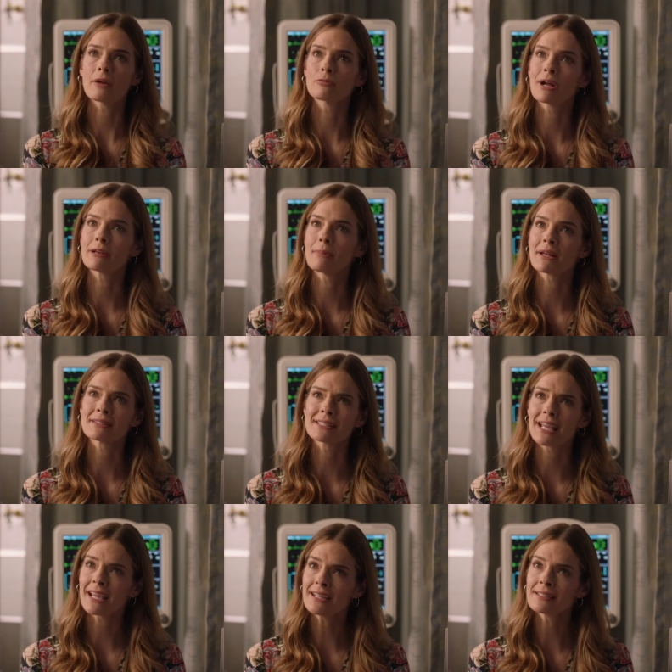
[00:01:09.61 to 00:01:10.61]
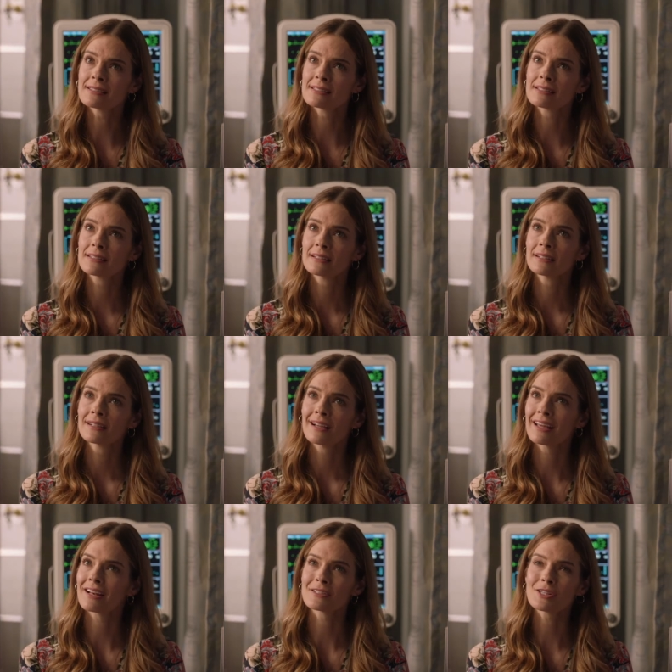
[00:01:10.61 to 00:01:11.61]
read about his case,
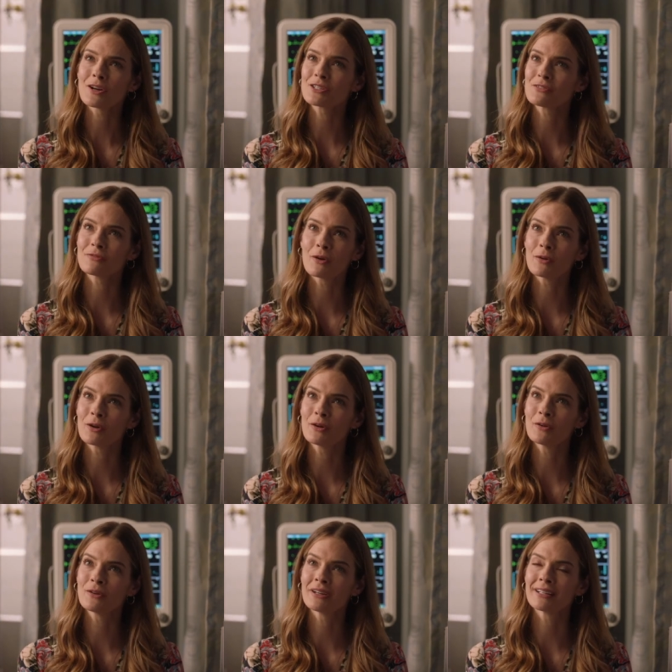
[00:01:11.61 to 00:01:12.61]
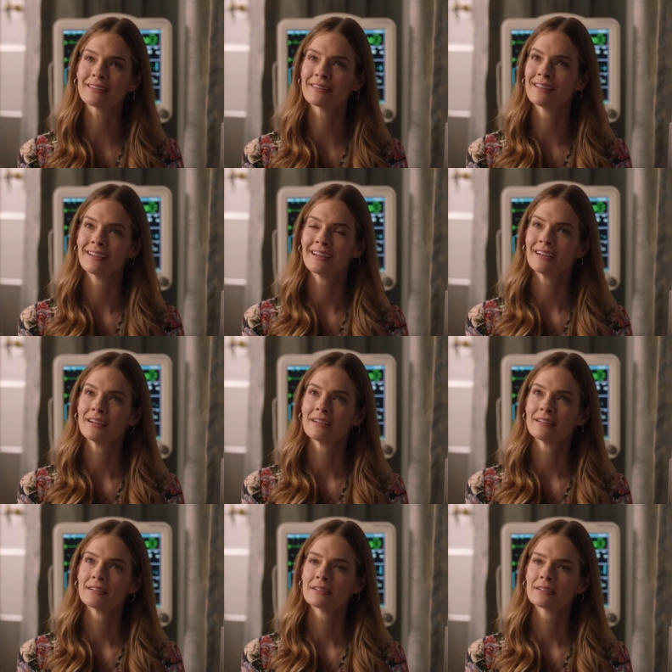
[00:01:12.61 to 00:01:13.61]
and I saw his photo, and
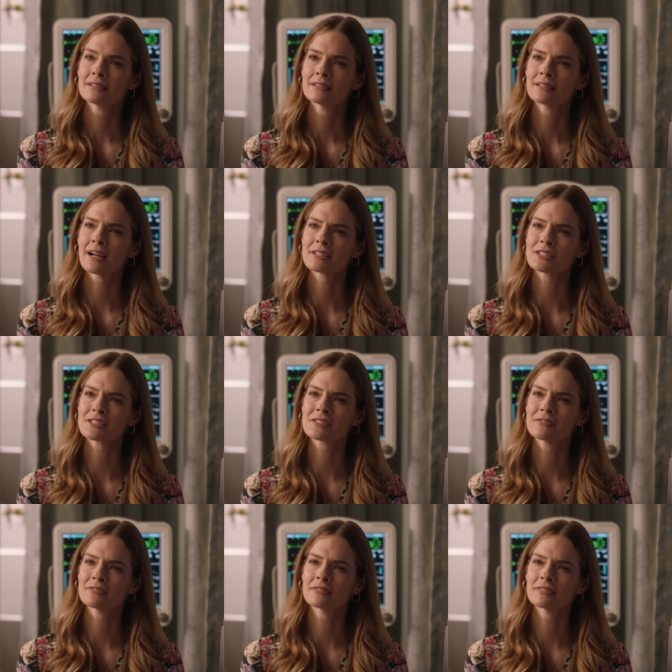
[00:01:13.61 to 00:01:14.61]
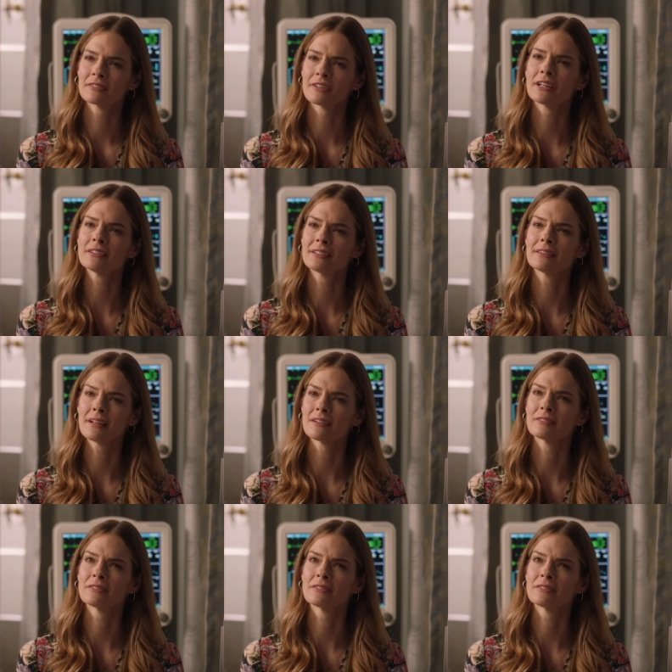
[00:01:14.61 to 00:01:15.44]
I just fell in love.